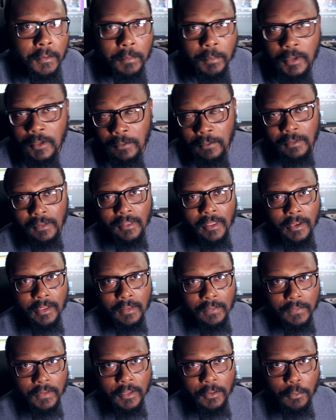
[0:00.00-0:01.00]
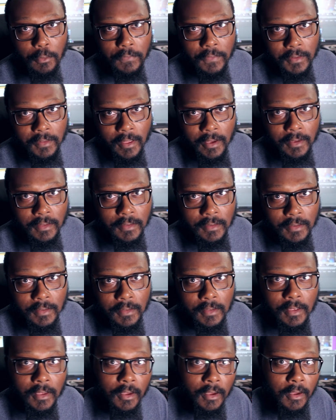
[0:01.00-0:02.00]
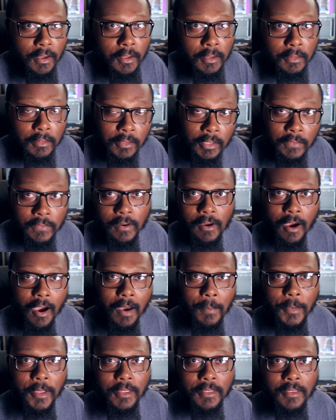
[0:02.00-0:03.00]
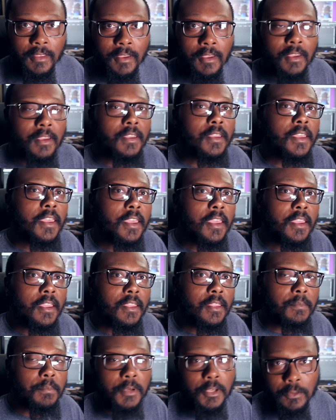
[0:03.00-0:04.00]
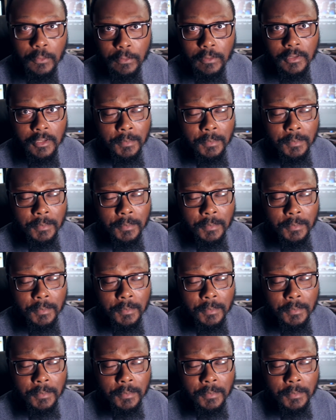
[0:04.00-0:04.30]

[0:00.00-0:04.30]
be sure to like the video if you liked it, leave a comment, and be sure to